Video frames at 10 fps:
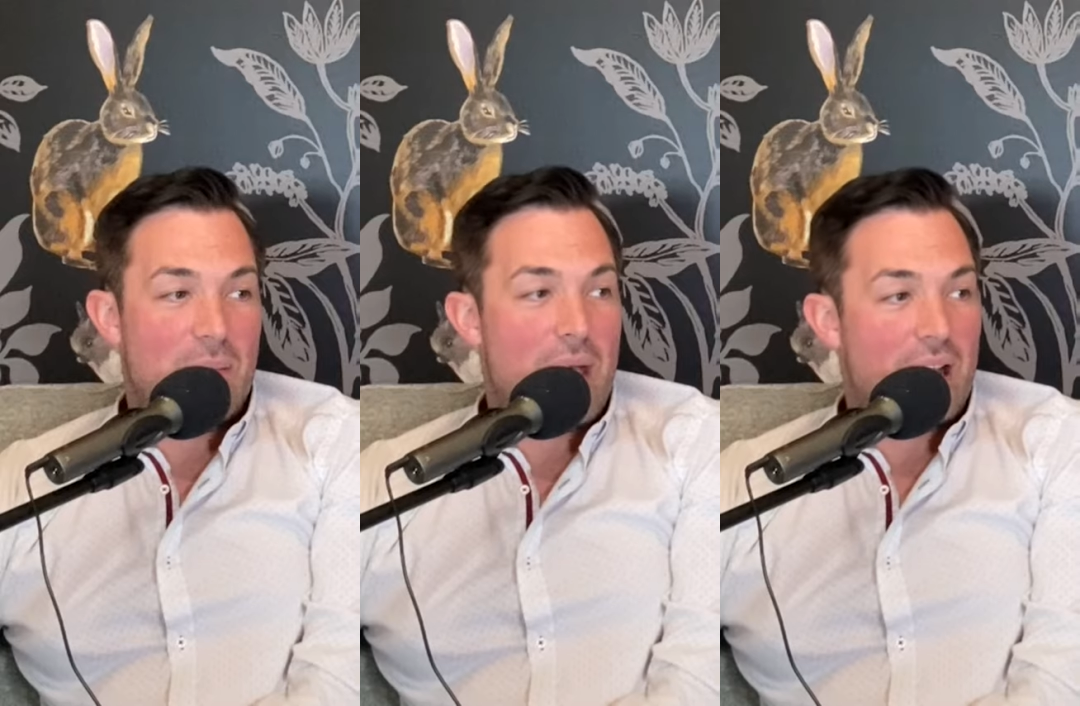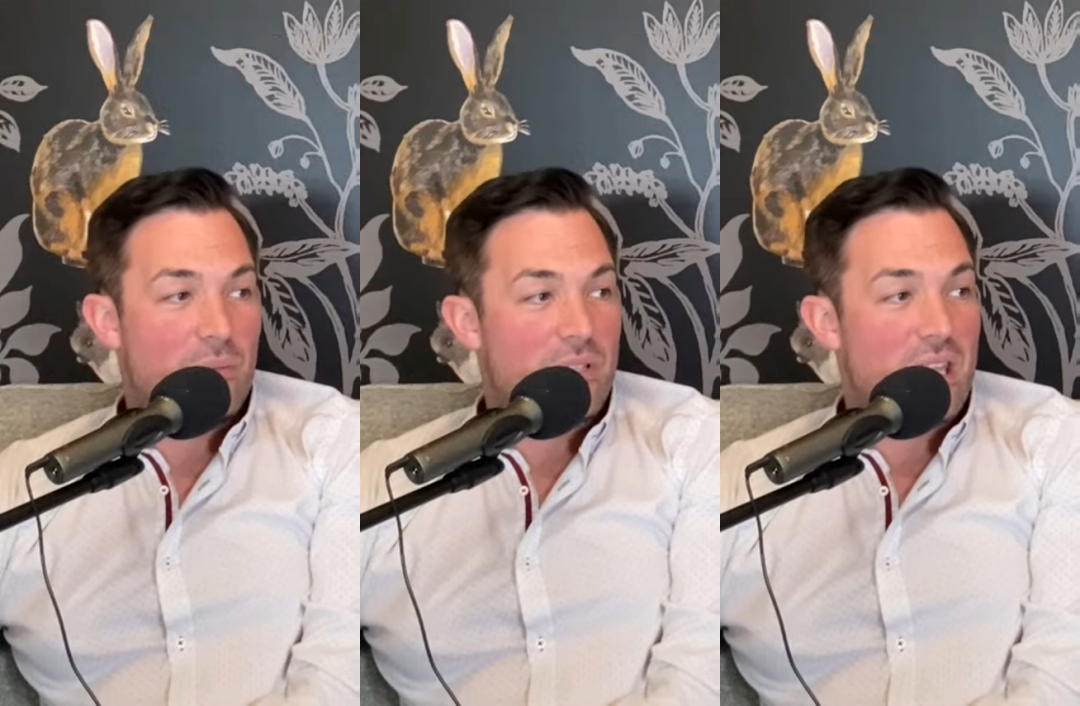
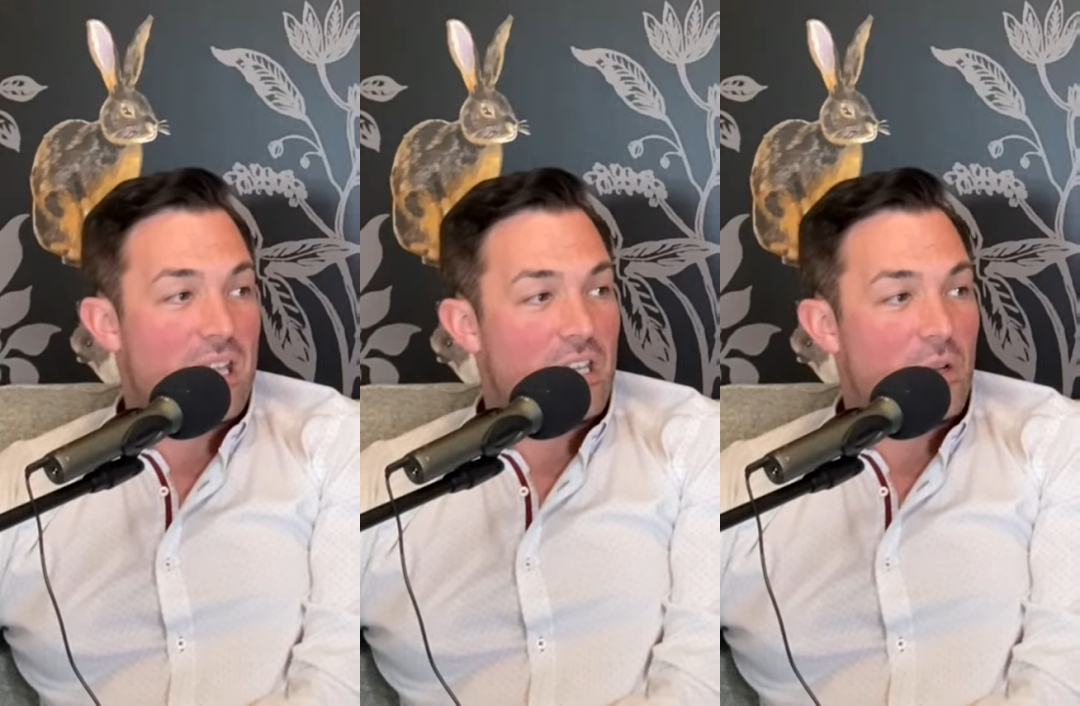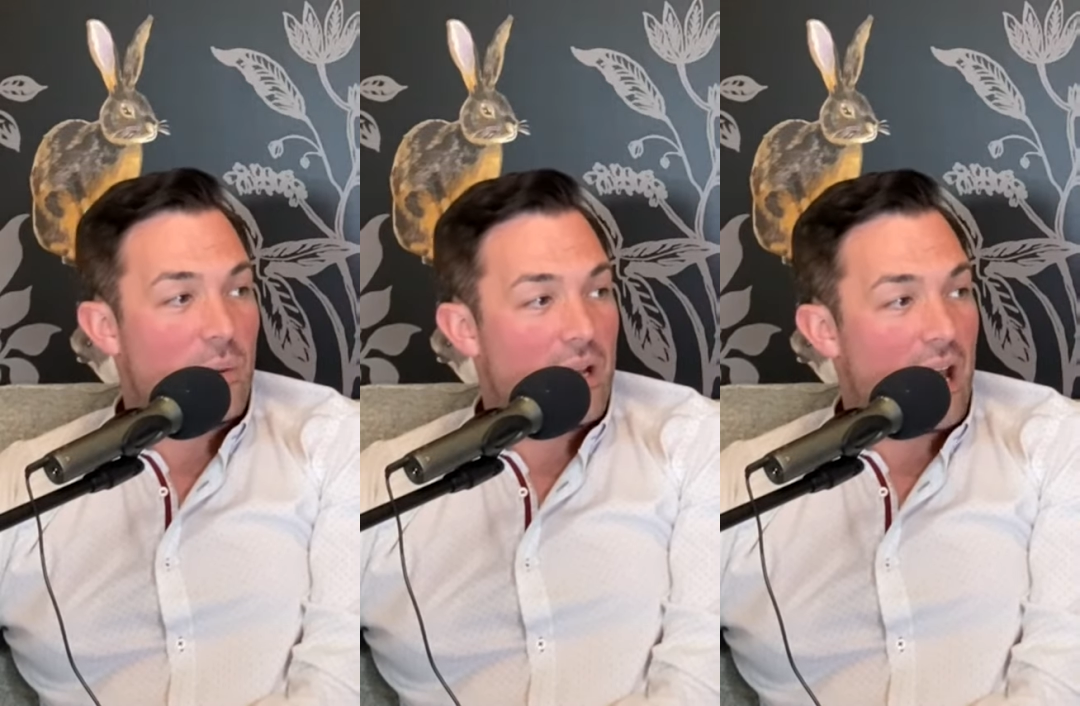back and was like, you
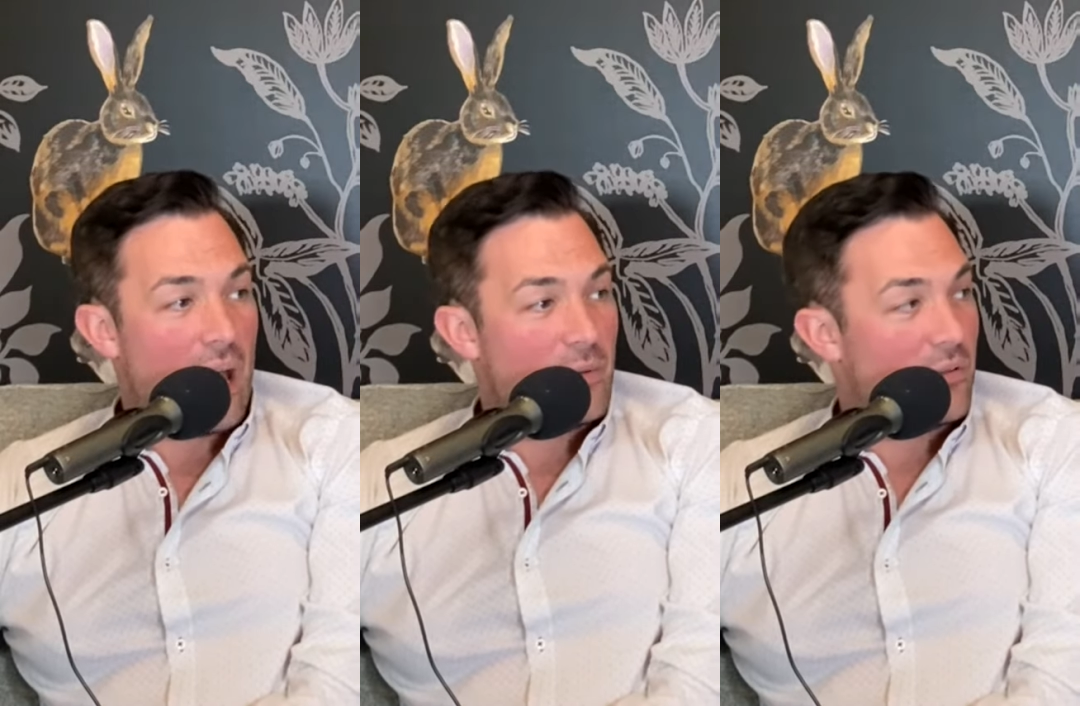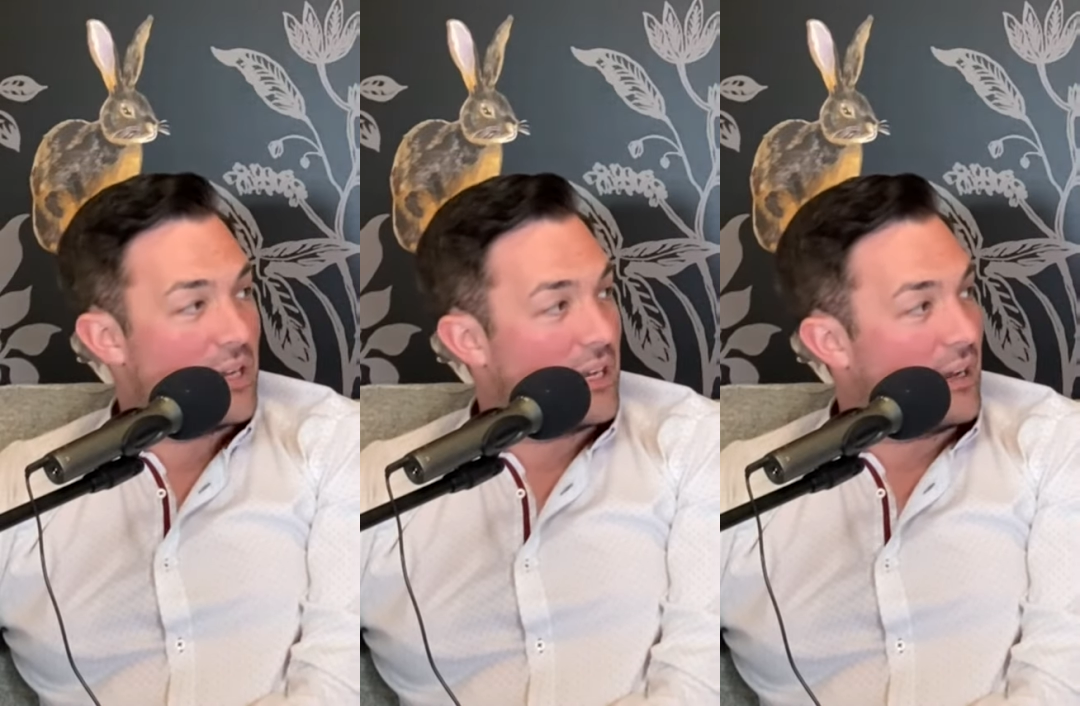know what? I'm
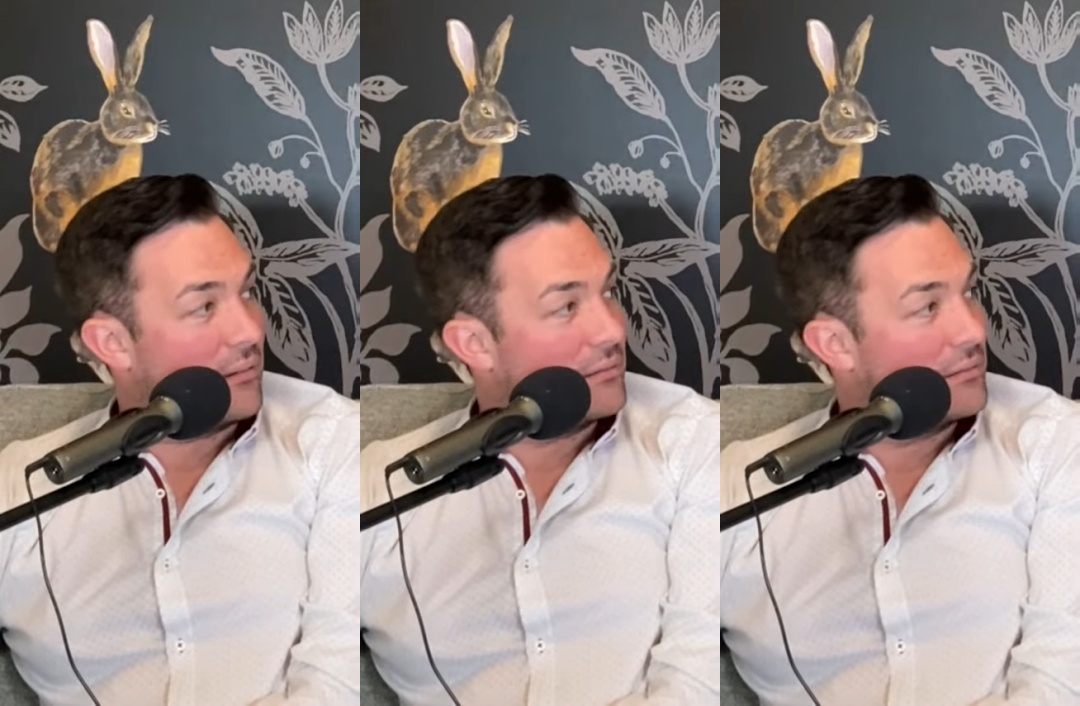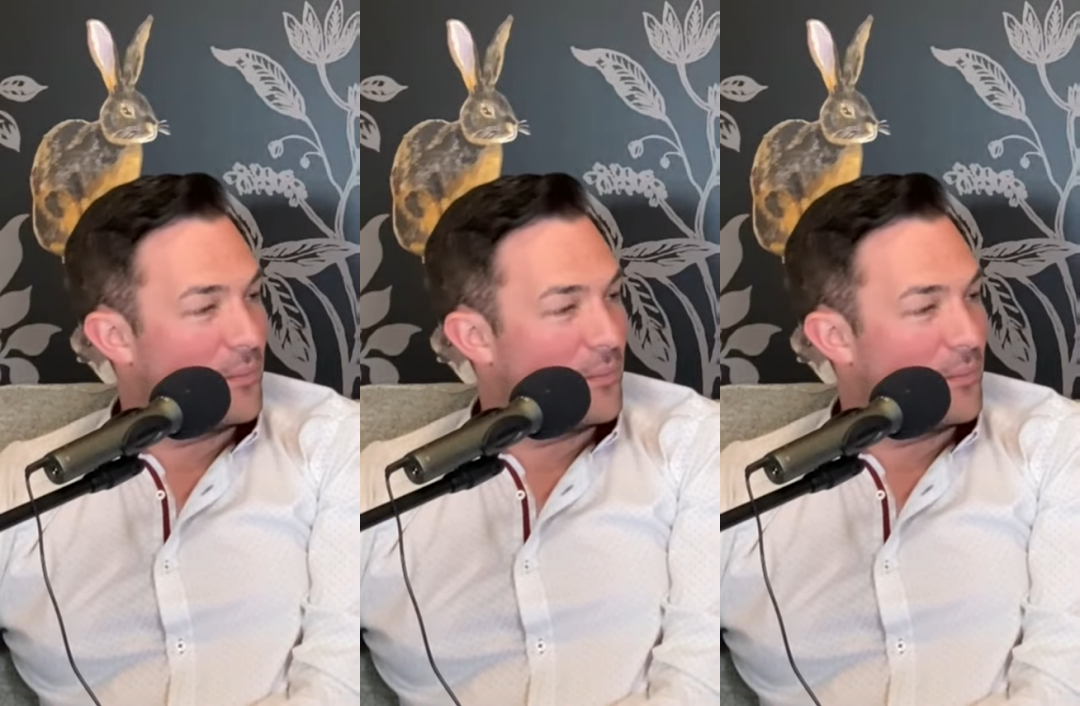Korean now.